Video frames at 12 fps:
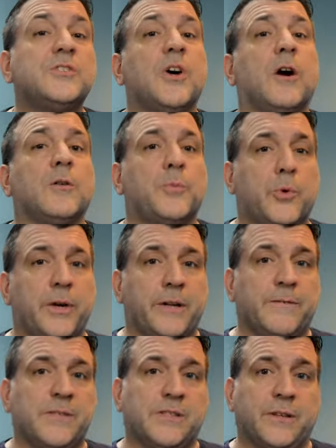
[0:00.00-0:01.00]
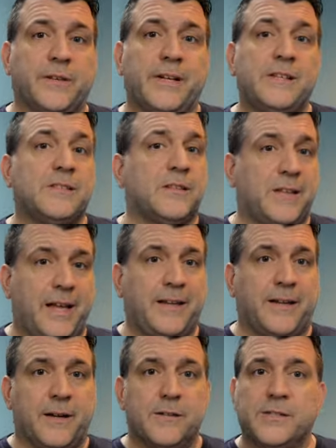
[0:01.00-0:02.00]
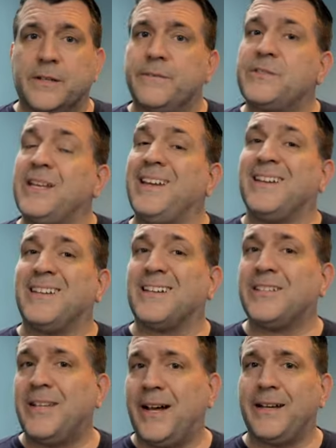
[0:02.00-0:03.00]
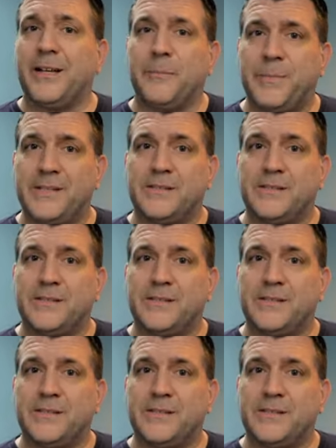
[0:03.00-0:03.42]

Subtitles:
Dog boarding facilities and daycares have seen a decline in